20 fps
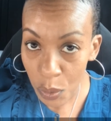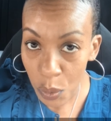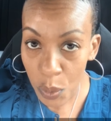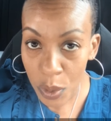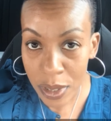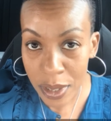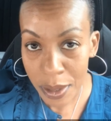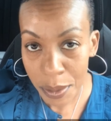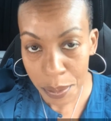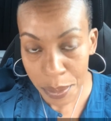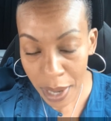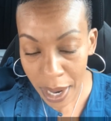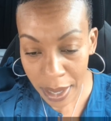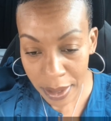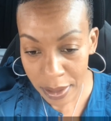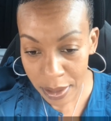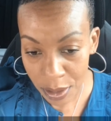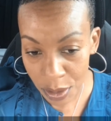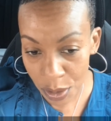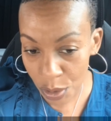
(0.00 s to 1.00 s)
What's
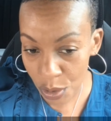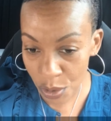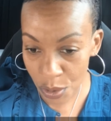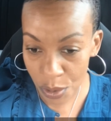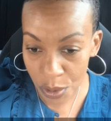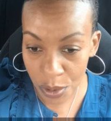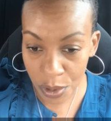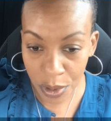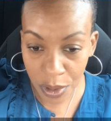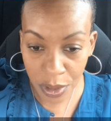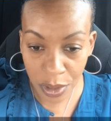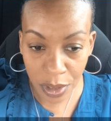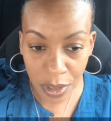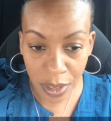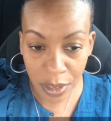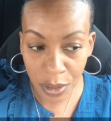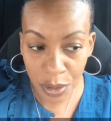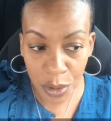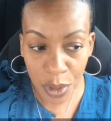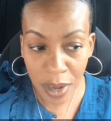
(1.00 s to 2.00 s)
impacting your score?
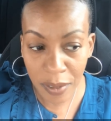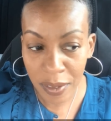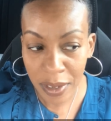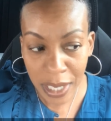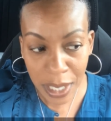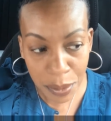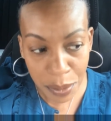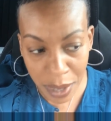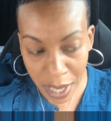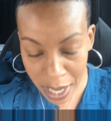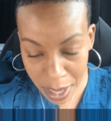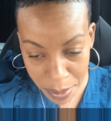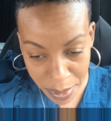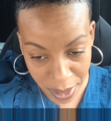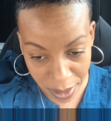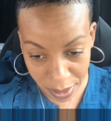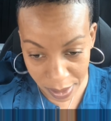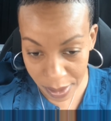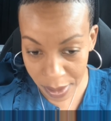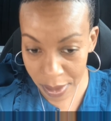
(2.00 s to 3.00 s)
Do you have late
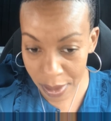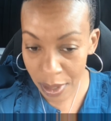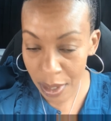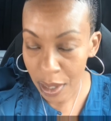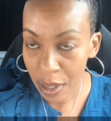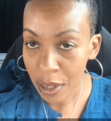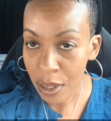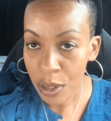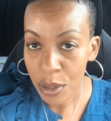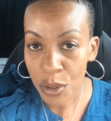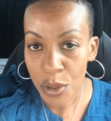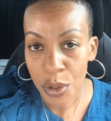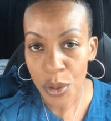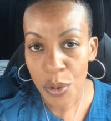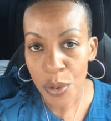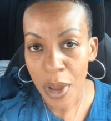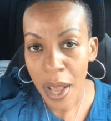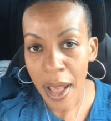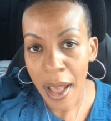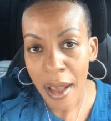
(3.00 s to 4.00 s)
payments? Do
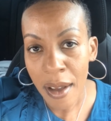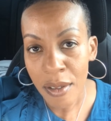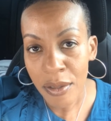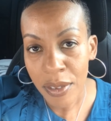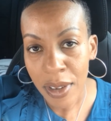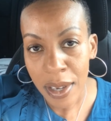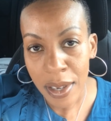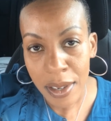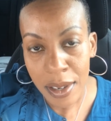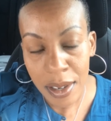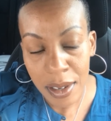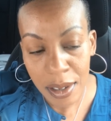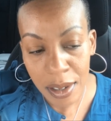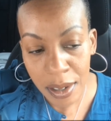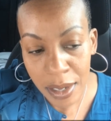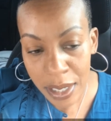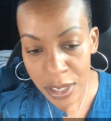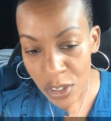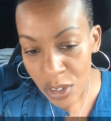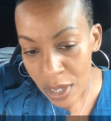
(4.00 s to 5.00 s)
you have any
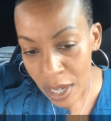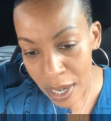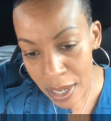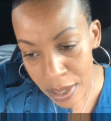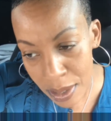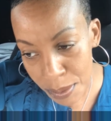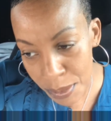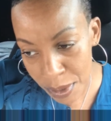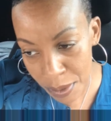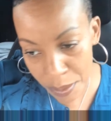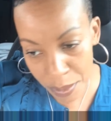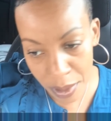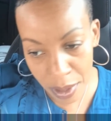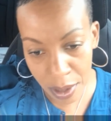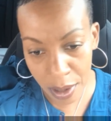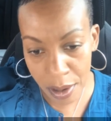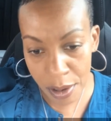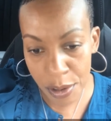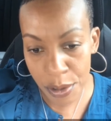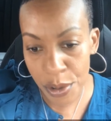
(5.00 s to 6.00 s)
collection items on
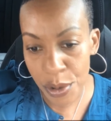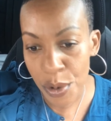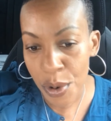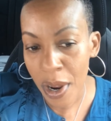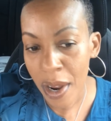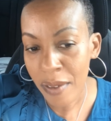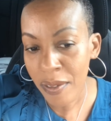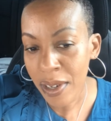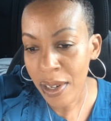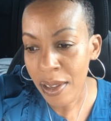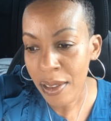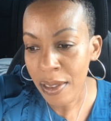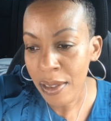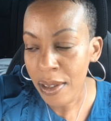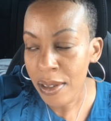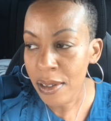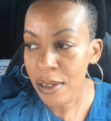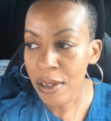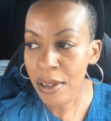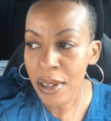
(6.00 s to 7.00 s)
there? Do you have any
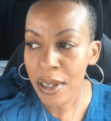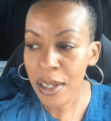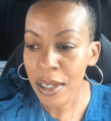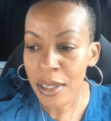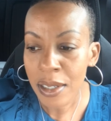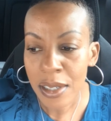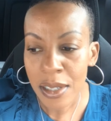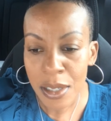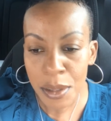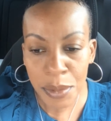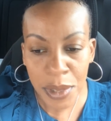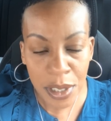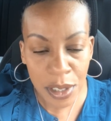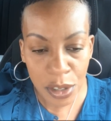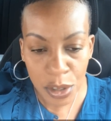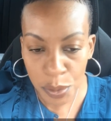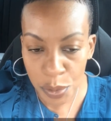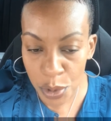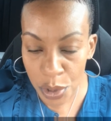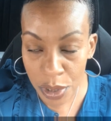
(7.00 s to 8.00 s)
things on there that need to be
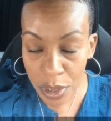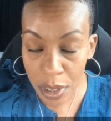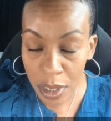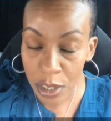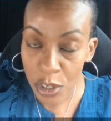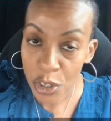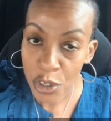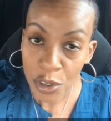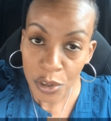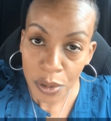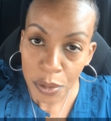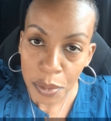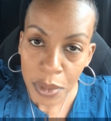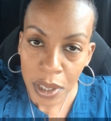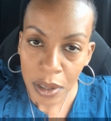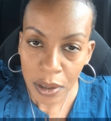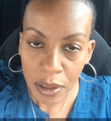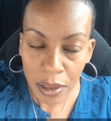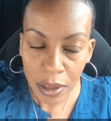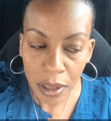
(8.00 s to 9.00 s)
disputed that shouldn't
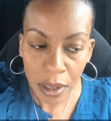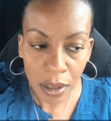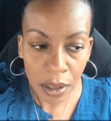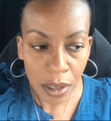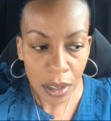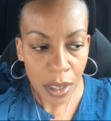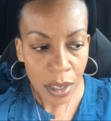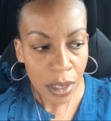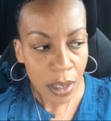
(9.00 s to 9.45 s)
be on there?